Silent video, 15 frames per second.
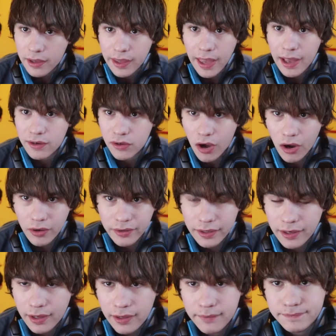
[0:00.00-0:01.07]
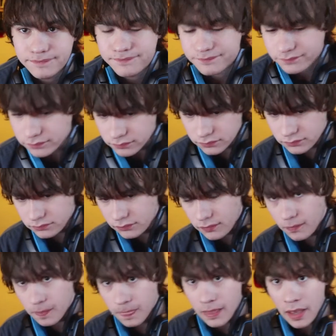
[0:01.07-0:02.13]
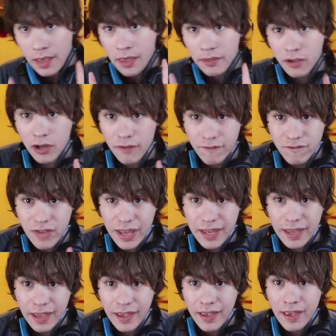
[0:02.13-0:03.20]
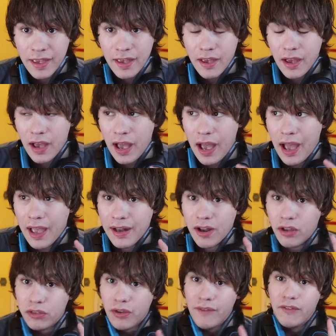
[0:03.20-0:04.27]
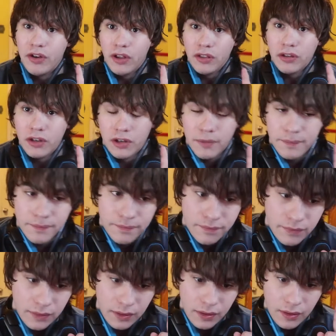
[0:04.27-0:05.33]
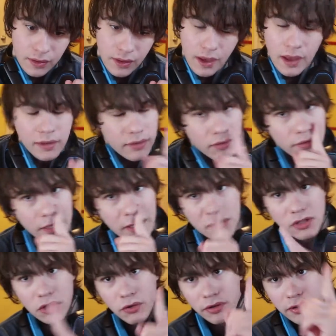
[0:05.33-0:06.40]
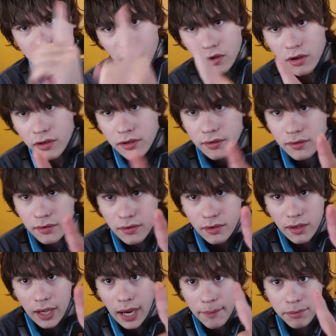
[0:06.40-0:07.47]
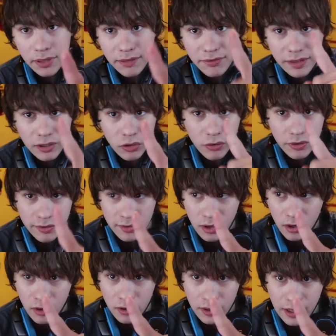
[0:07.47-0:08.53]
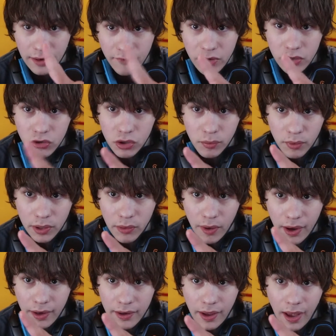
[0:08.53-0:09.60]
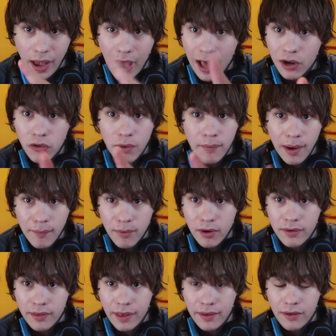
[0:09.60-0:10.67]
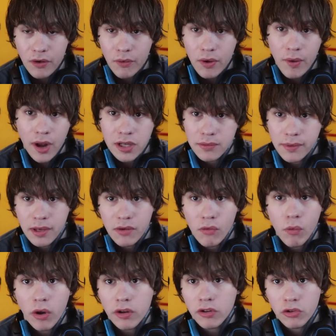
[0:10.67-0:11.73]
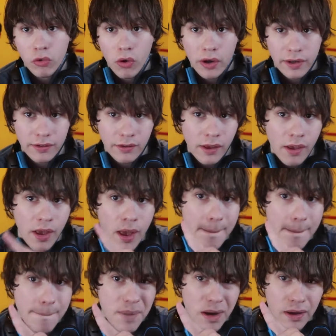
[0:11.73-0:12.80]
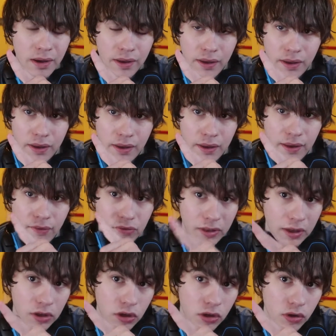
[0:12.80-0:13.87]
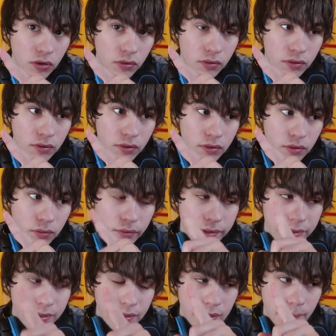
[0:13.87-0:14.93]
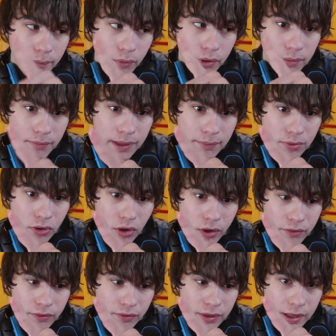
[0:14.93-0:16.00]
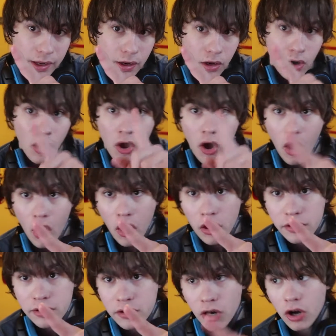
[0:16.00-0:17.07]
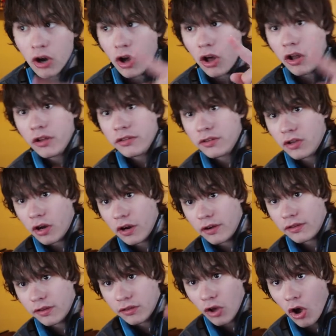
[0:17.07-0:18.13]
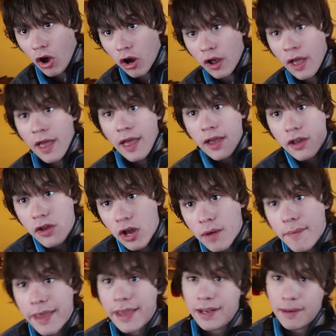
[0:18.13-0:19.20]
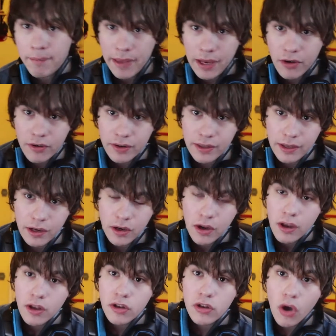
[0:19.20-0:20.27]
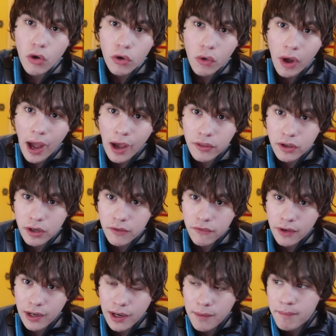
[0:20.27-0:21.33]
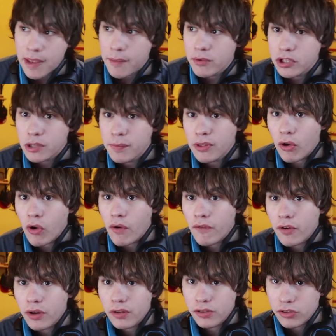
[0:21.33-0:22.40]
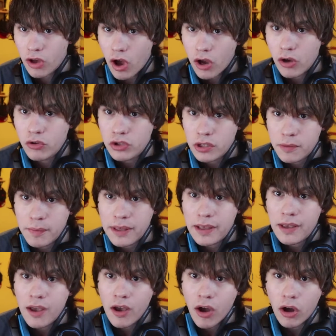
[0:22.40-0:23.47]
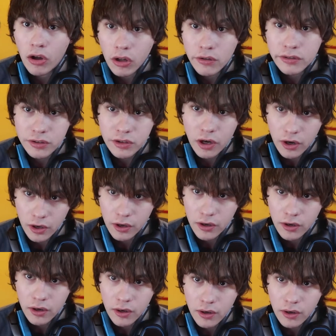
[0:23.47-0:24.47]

Can't talk today. They're gonna fake it. And also, I have another. Don't they usually do a song? I believe they do a song every YouTube Rewind. I don't remember because I only watched them like once or twice. But if they do, what's the number one meme song of this year? All Star, the song, gonna make an appearance here. Don't know how they're gonna fit in. Maybe it'll just be the overall song. It'll just be All Star.